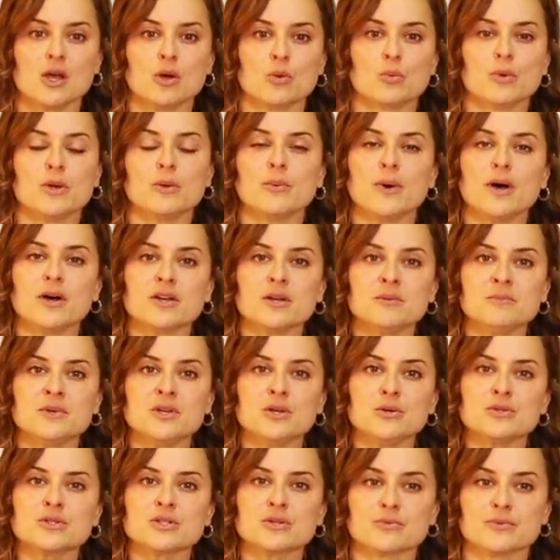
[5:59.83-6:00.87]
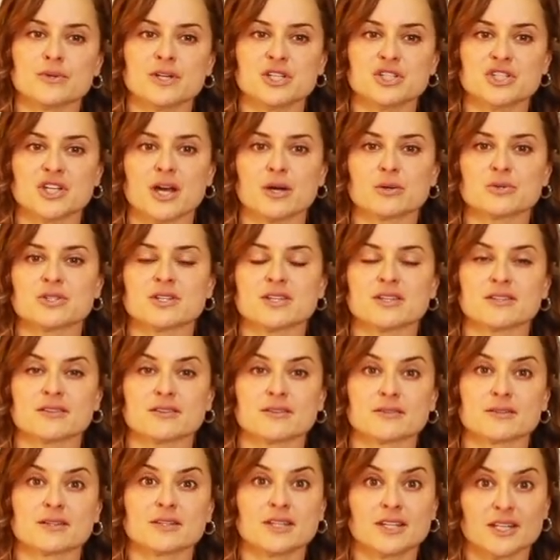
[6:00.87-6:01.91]
We welcome you to reach out to the
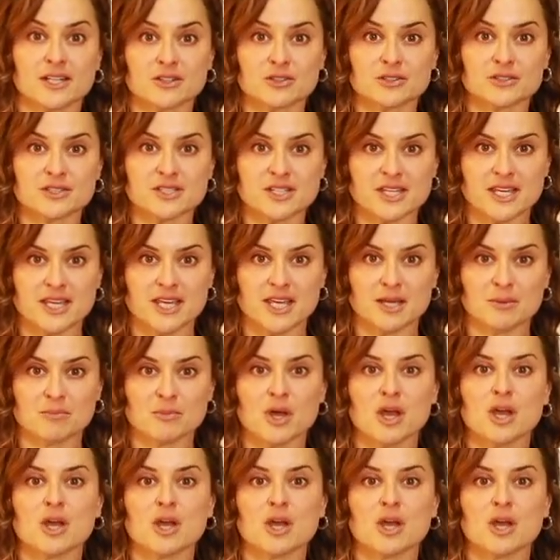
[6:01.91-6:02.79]
clinical team